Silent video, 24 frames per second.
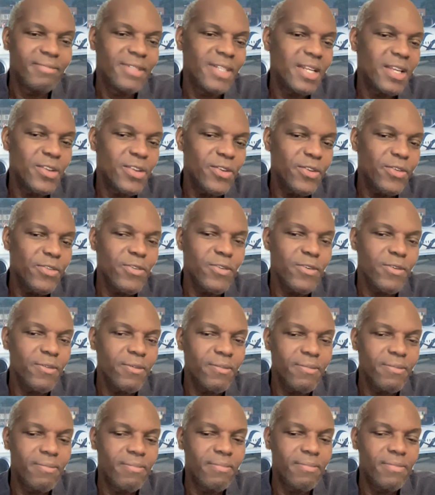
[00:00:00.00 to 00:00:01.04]

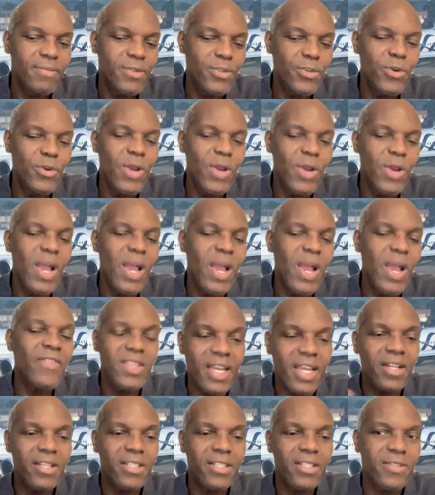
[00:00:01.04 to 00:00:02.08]
You have the
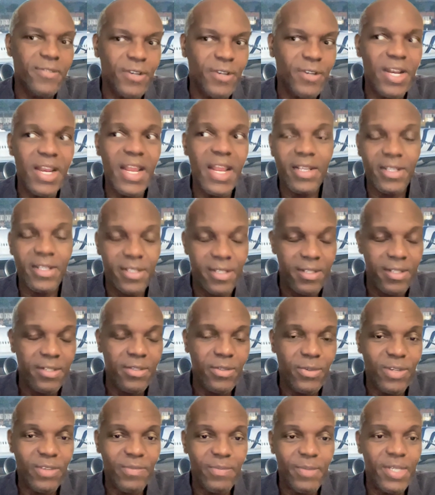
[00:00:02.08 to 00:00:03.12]
status for the next
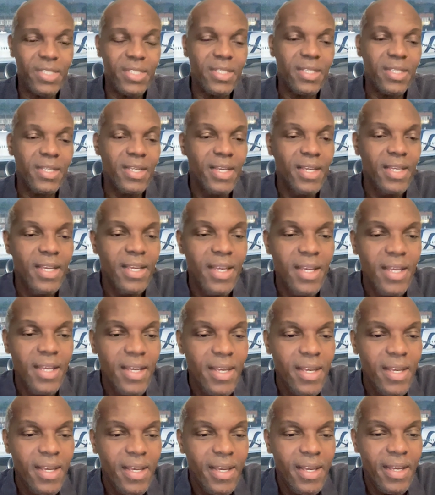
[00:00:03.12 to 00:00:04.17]
12 months.
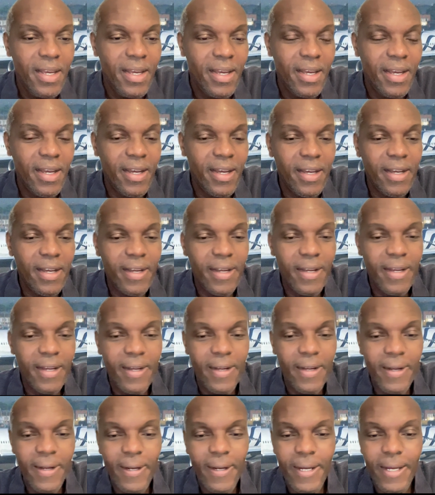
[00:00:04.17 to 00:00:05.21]

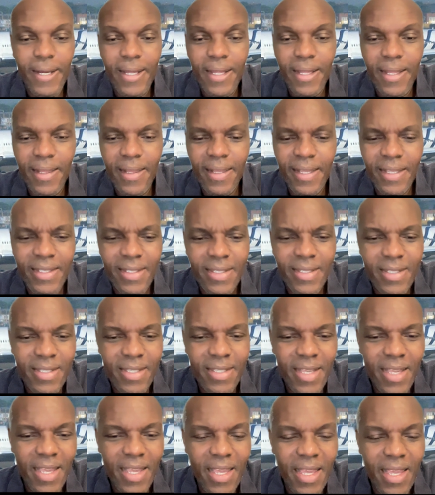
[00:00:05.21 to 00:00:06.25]
Let's
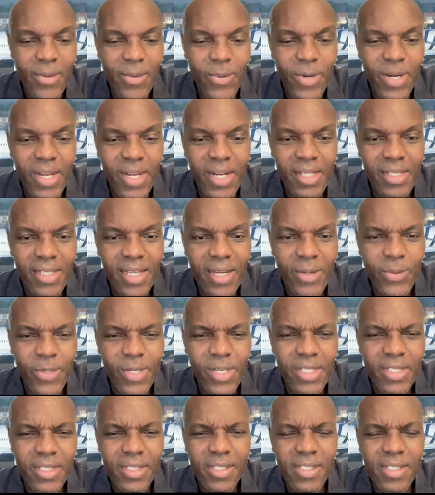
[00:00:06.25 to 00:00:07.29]
see what else I
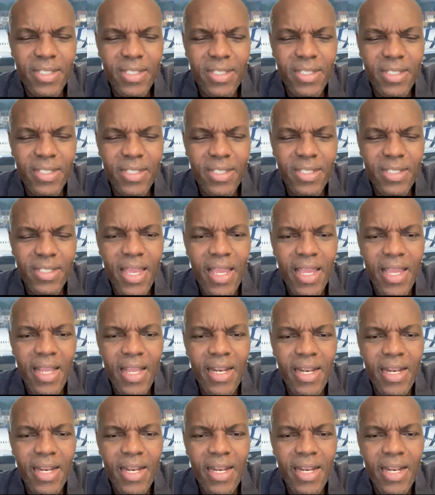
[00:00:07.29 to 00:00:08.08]
wanted to say.